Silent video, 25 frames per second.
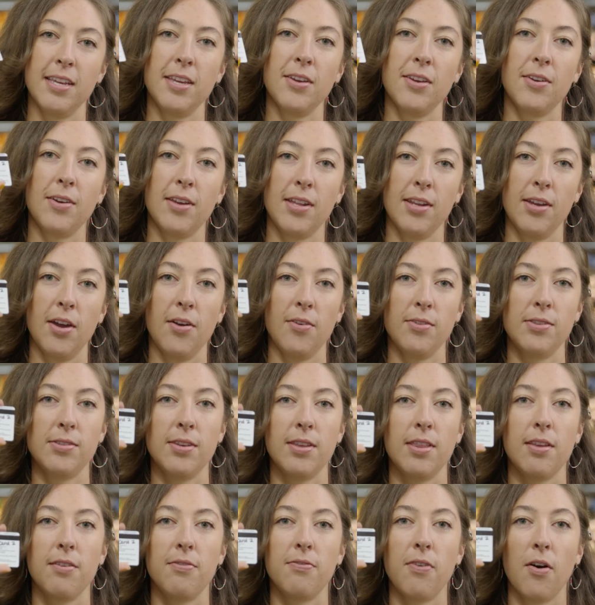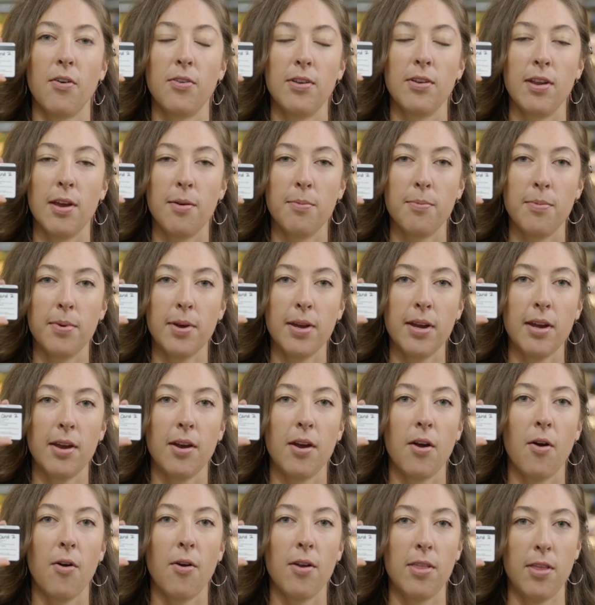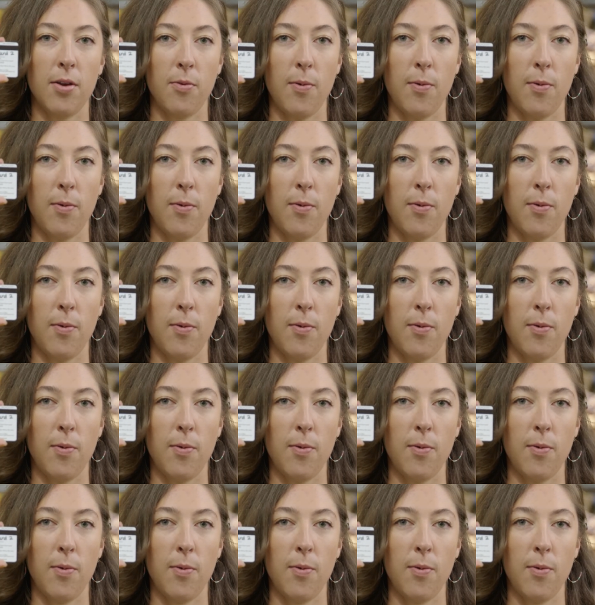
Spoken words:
You can go to the phone number or the